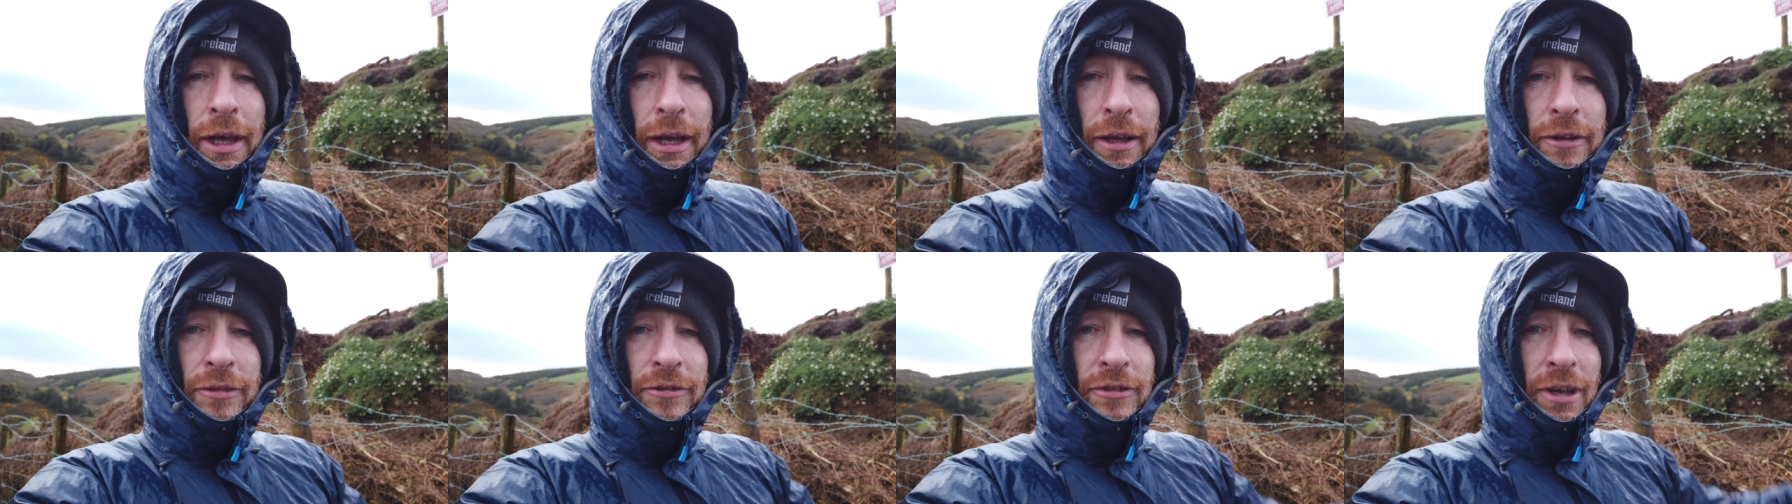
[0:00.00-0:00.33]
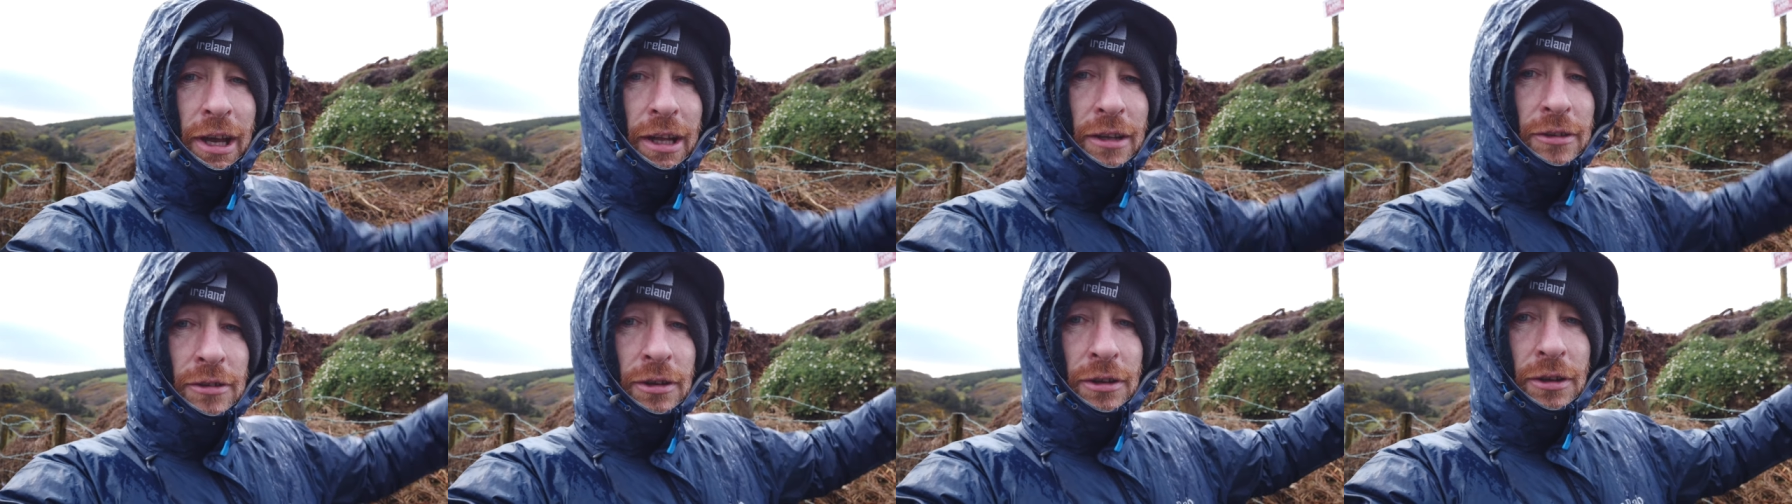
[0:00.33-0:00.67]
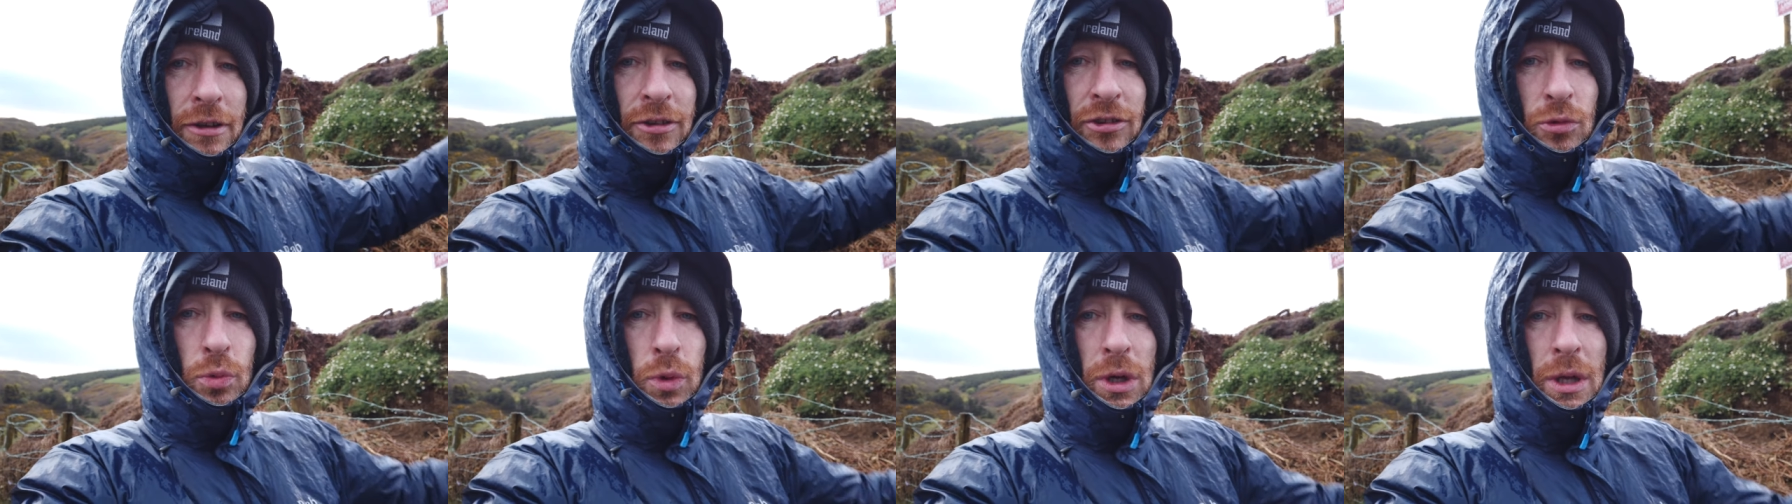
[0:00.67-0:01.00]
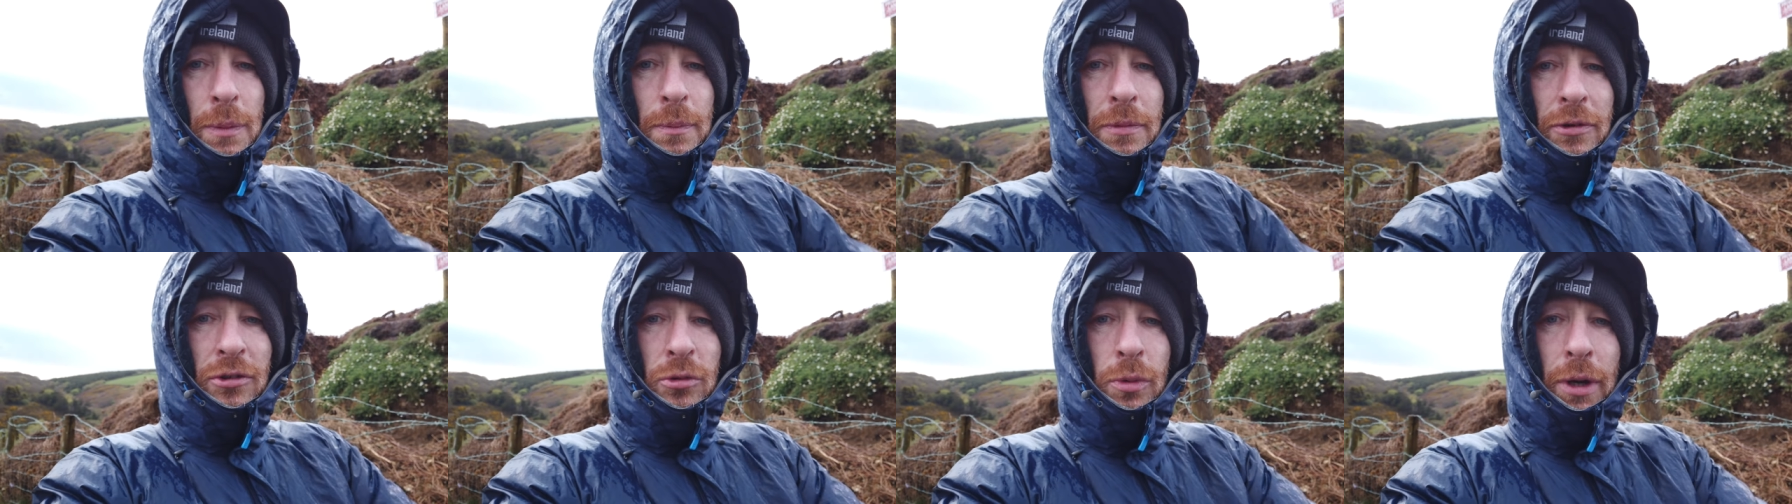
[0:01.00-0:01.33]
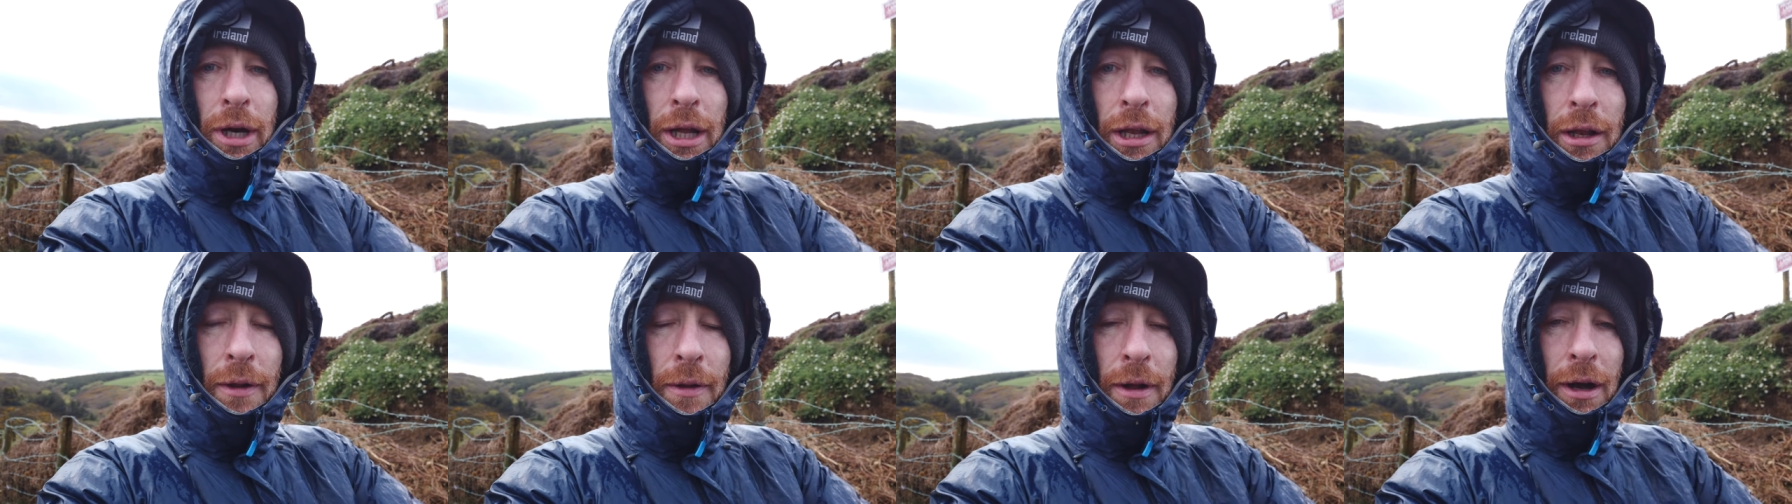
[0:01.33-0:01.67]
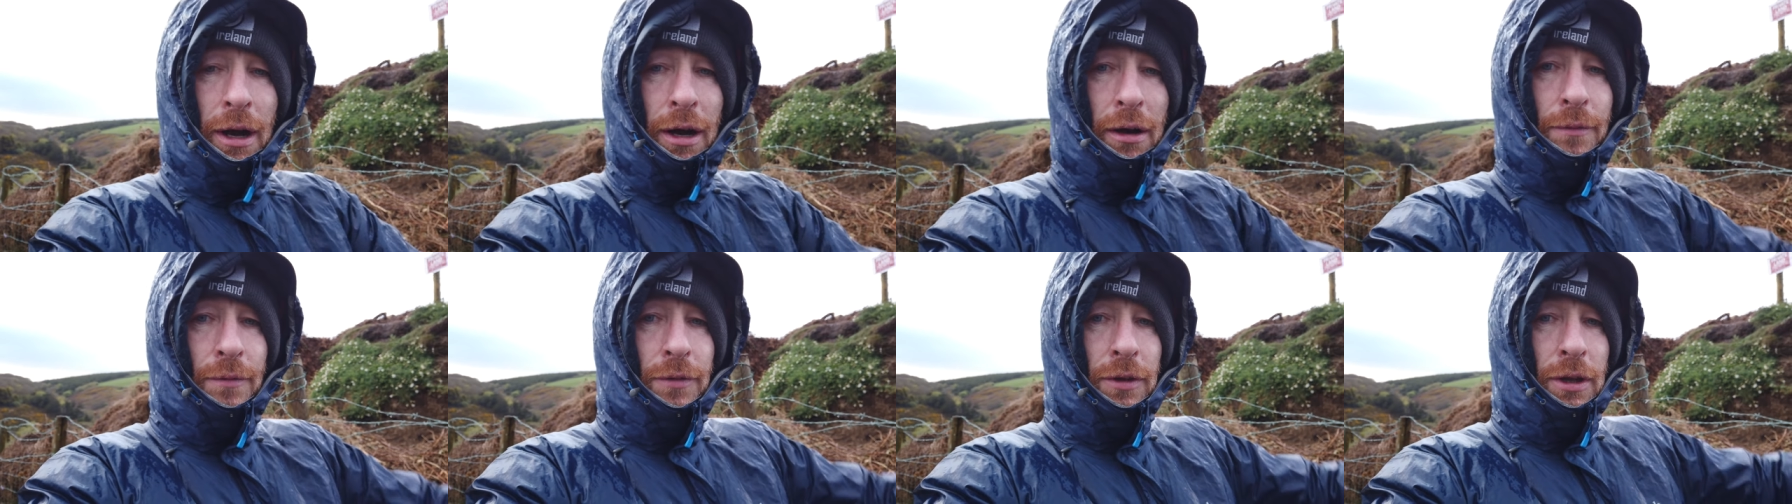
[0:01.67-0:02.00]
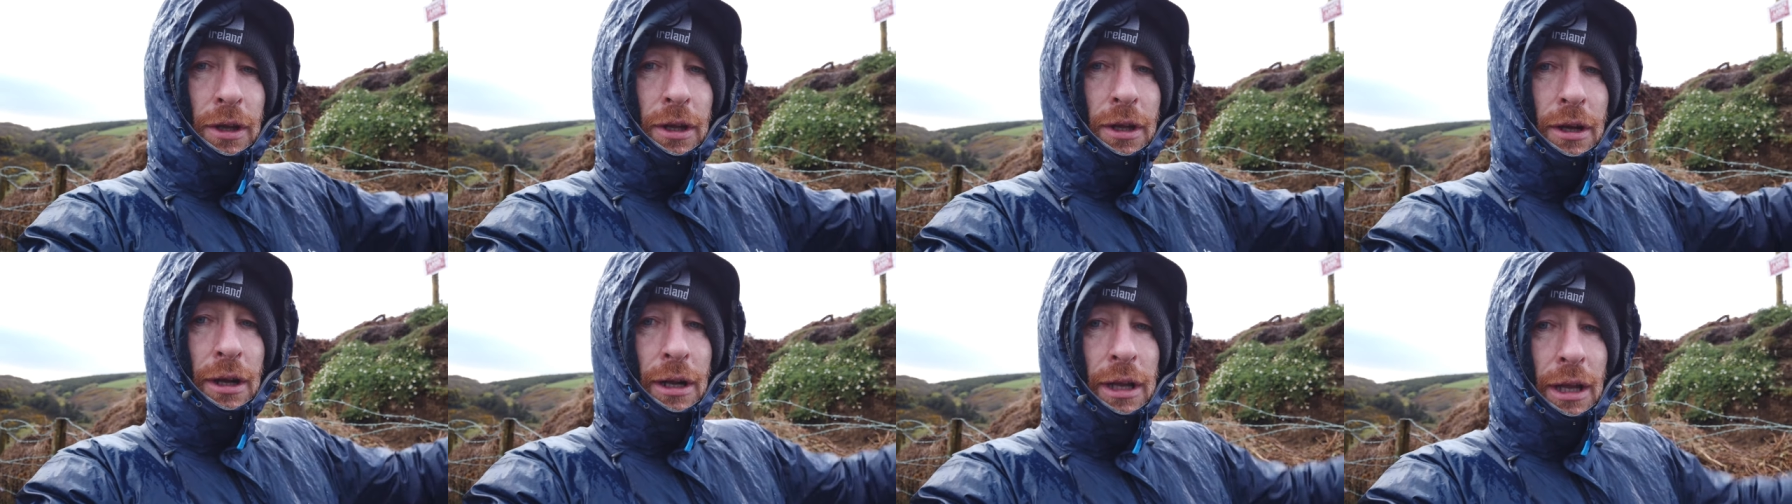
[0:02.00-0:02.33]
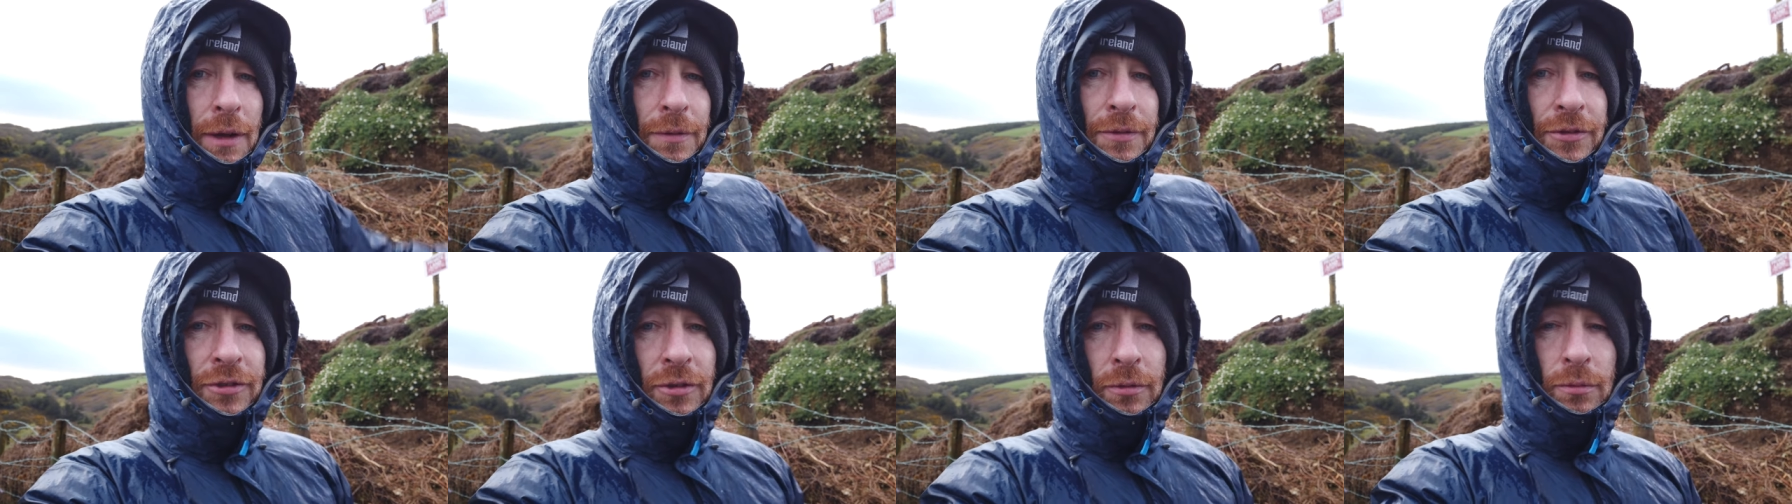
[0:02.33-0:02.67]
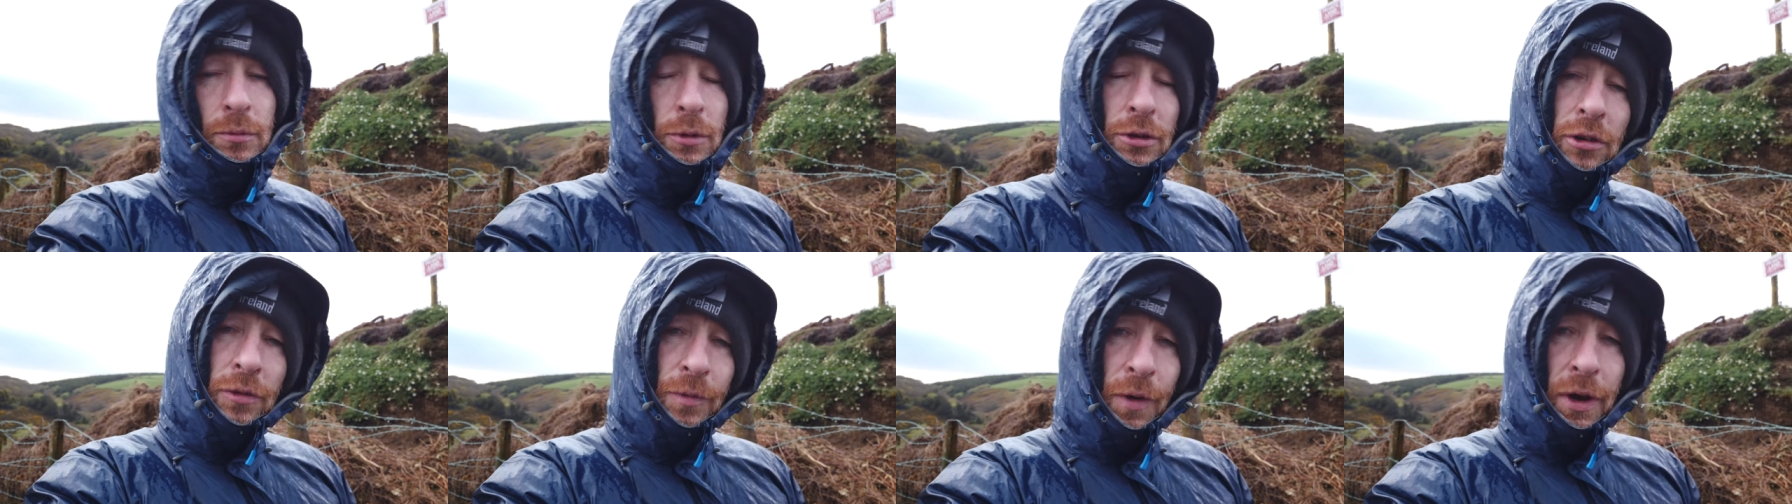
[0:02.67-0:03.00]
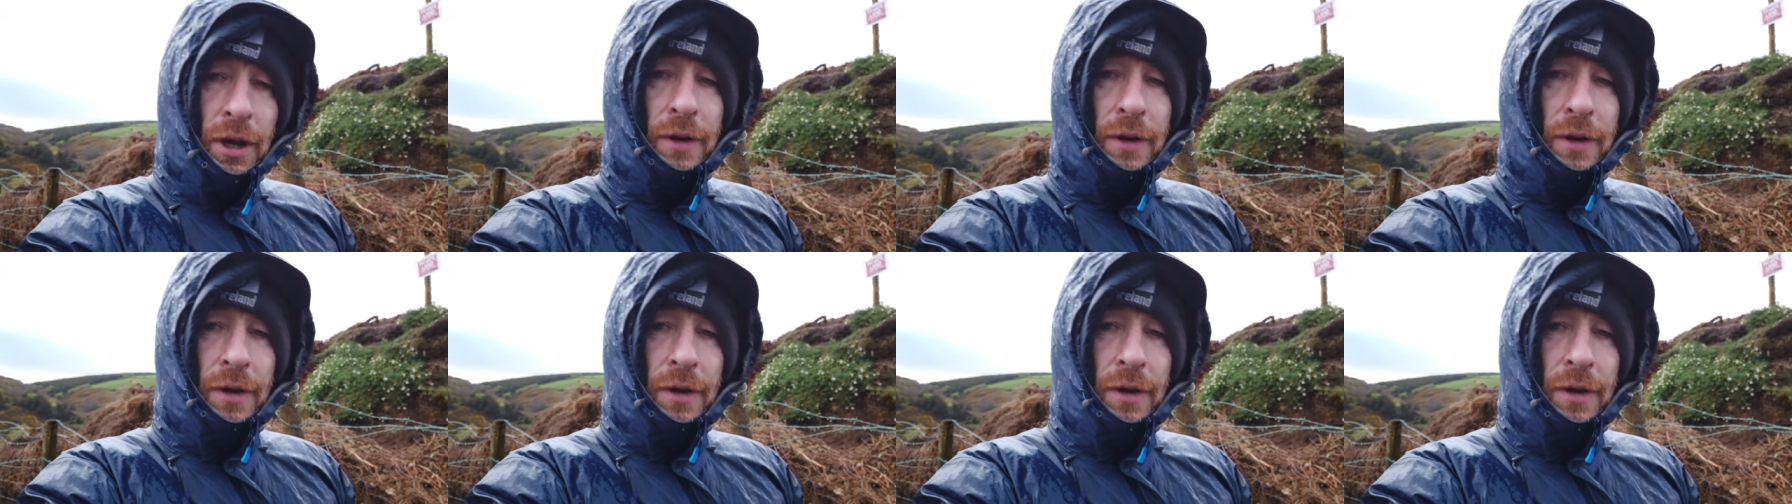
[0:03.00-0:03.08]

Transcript: extent and the sweep as well of the cliffs, which is